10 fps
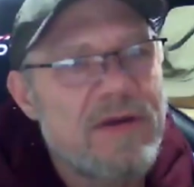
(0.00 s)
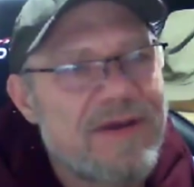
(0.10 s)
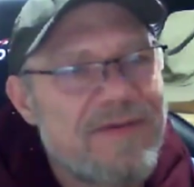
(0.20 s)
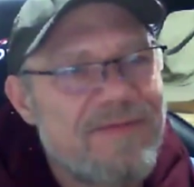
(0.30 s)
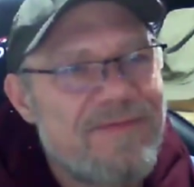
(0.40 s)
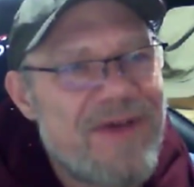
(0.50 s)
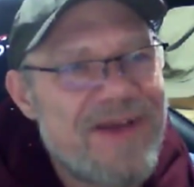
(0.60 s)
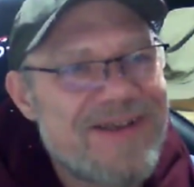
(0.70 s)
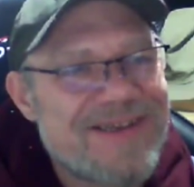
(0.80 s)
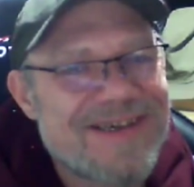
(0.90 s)

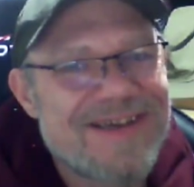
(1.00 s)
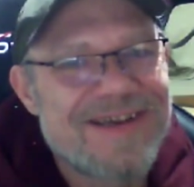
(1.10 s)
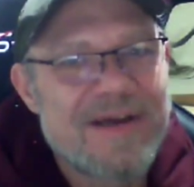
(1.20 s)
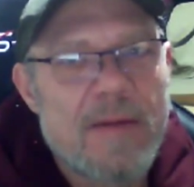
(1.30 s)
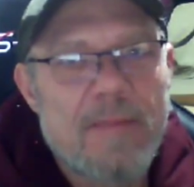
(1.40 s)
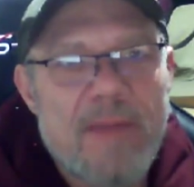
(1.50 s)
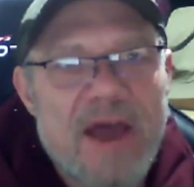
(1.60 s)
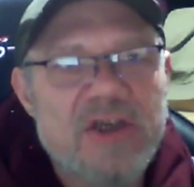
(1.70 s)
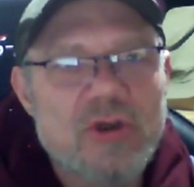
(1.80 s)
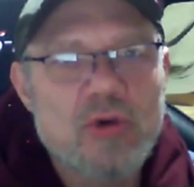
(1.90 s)
convincing
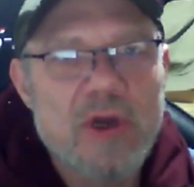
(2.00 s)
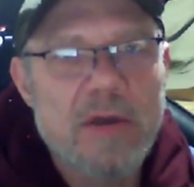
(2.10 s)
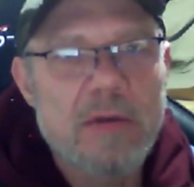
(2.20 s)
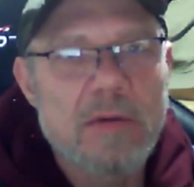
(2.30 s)
magic trick.